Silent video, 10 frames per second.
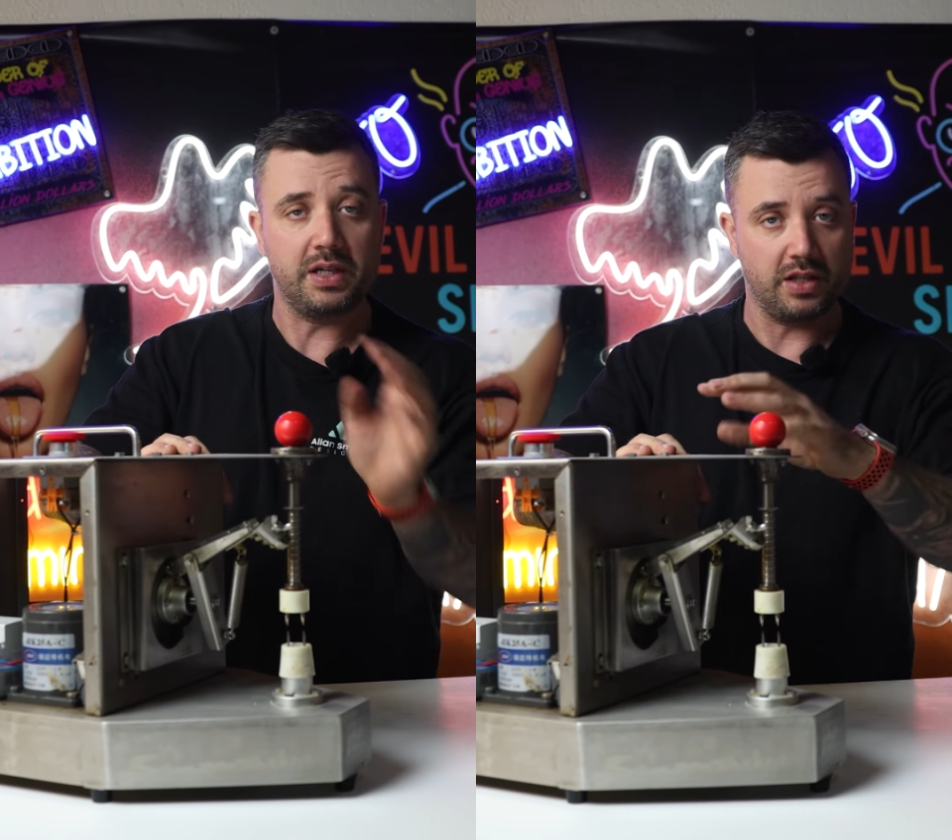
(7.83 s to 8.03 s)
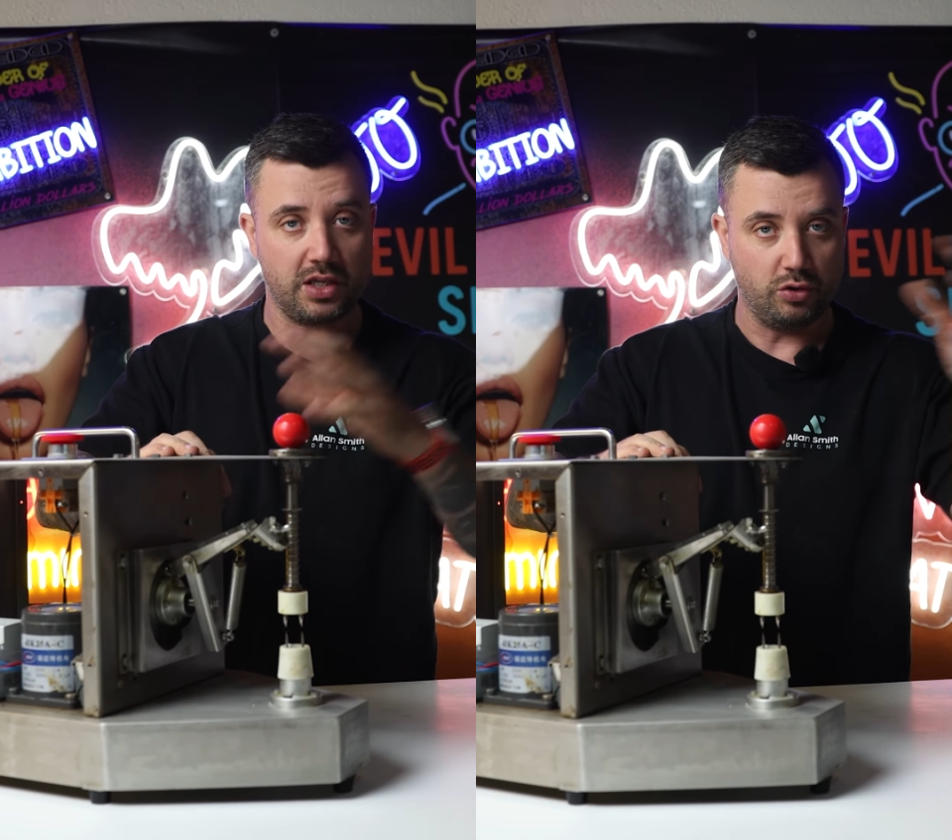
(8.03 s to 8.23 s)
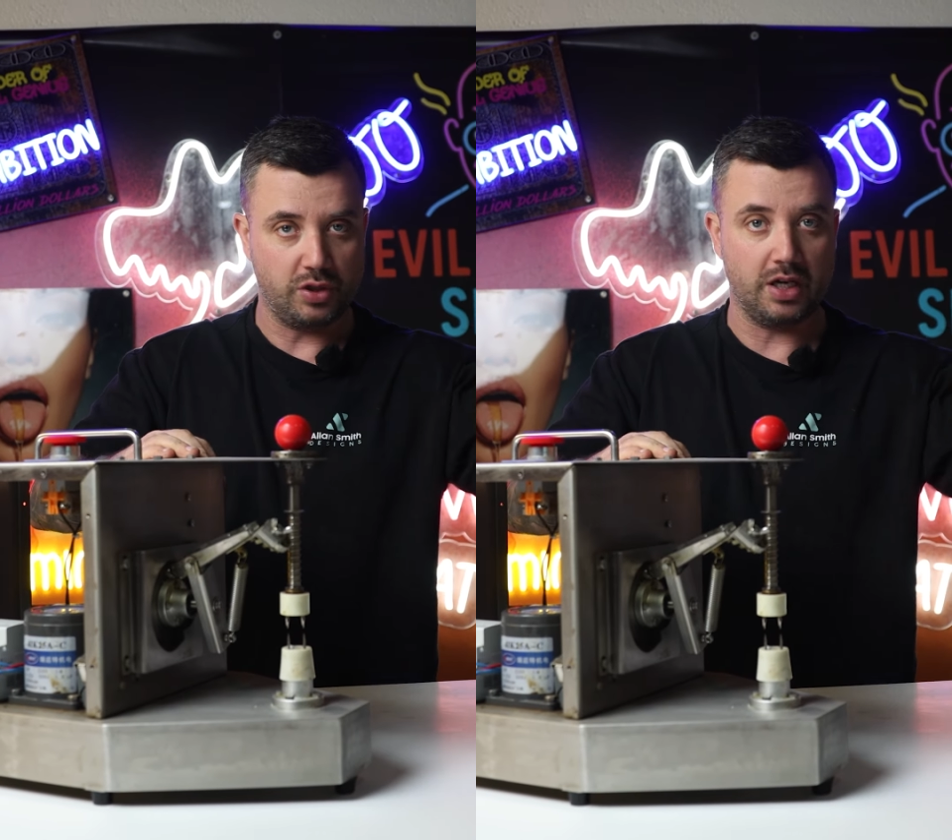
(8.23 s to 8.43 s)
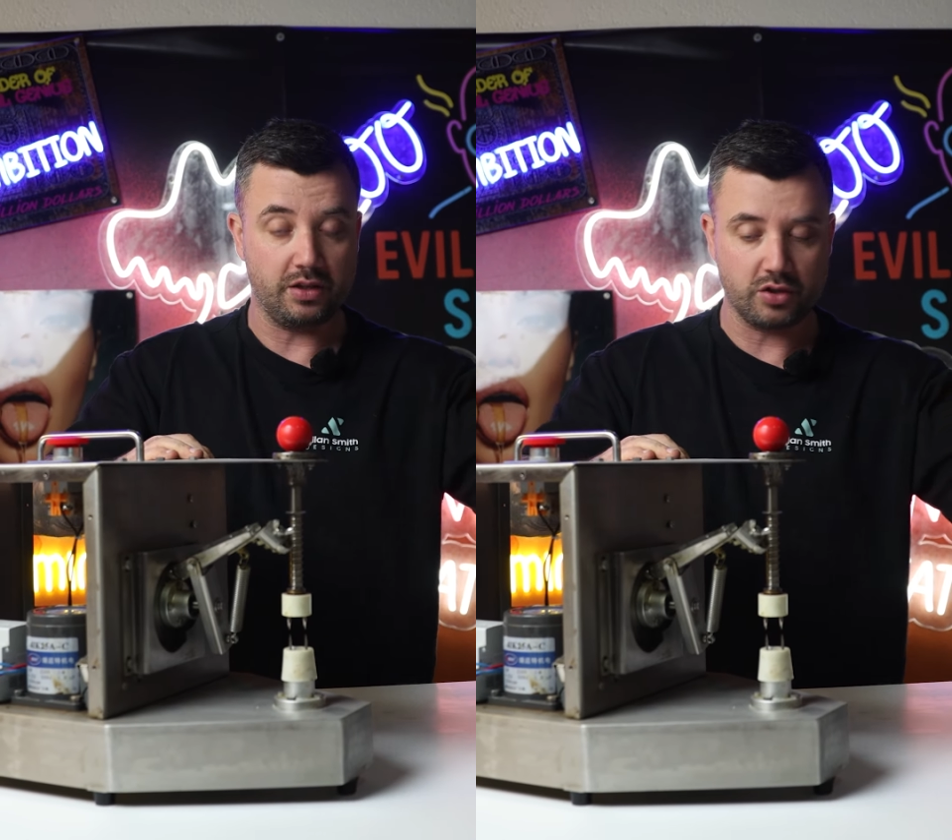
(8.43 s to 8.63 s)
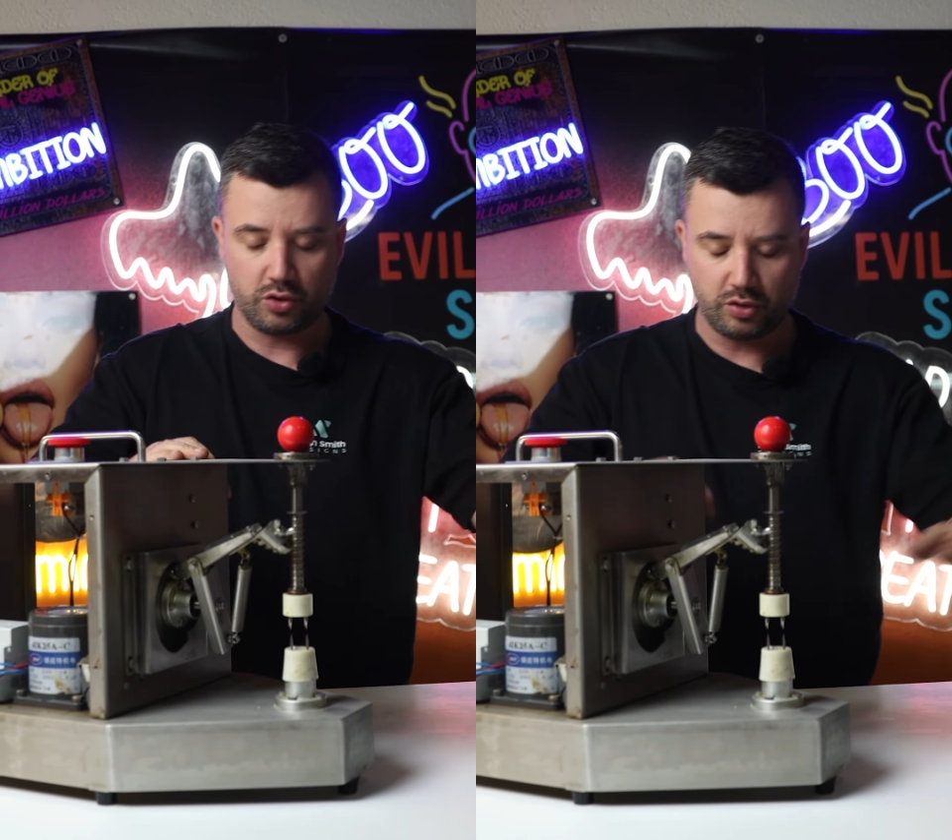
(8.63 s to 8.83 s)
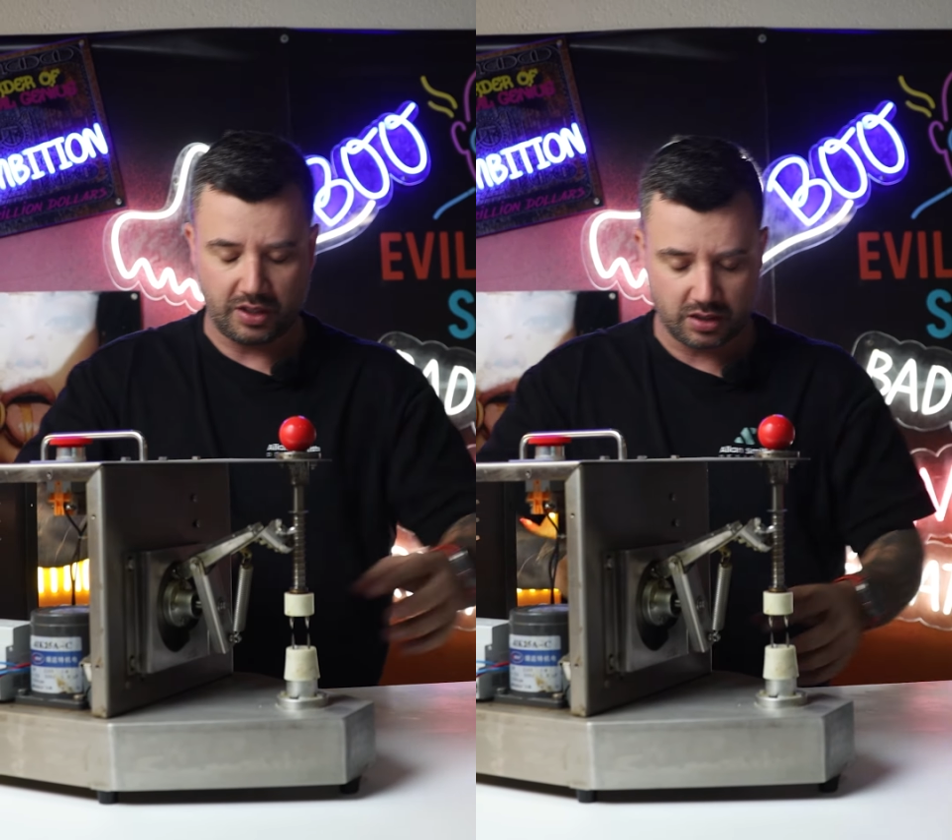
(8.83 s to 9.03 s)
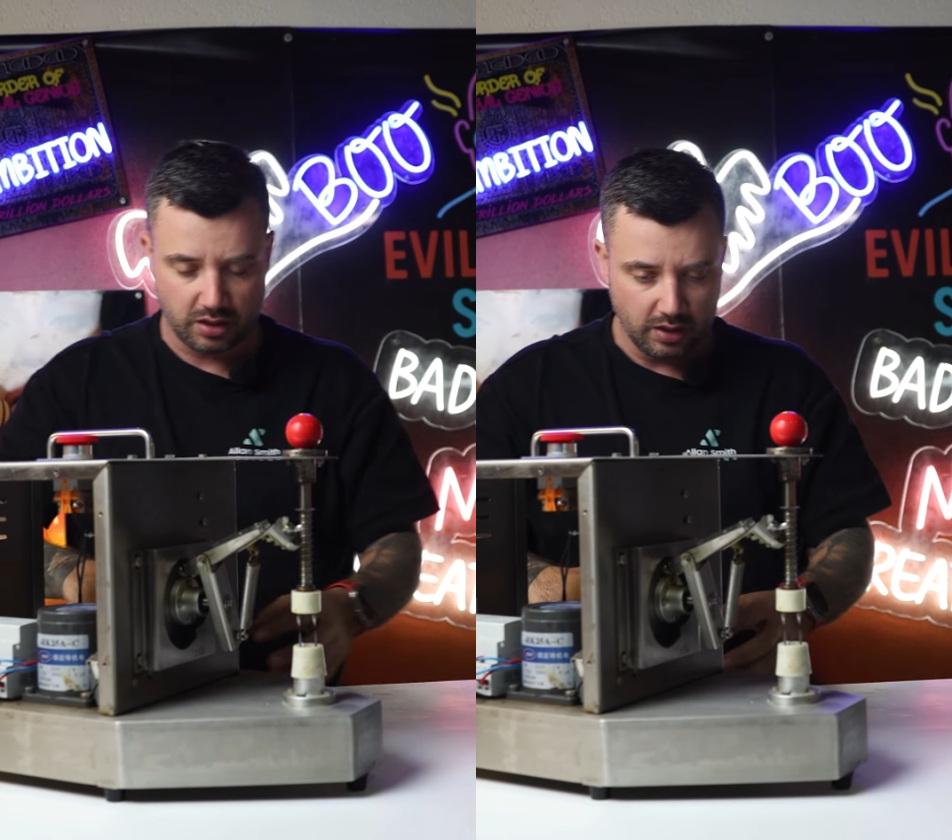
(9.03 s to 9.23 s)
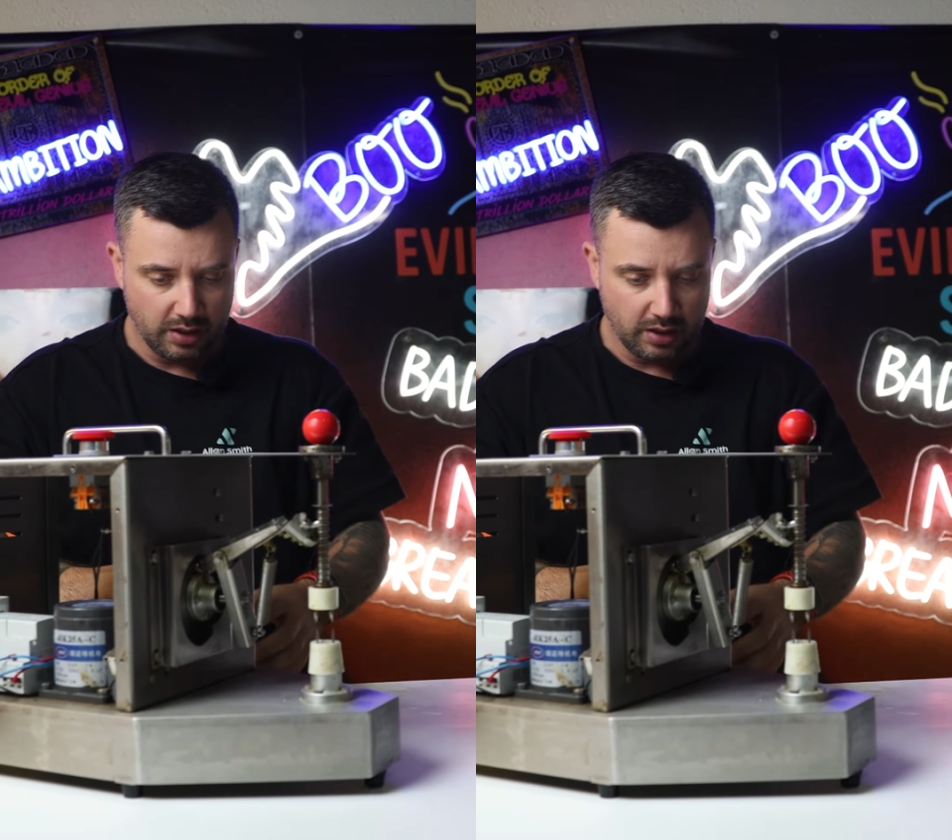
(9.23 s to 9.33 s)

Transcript: and they use it in their sodas.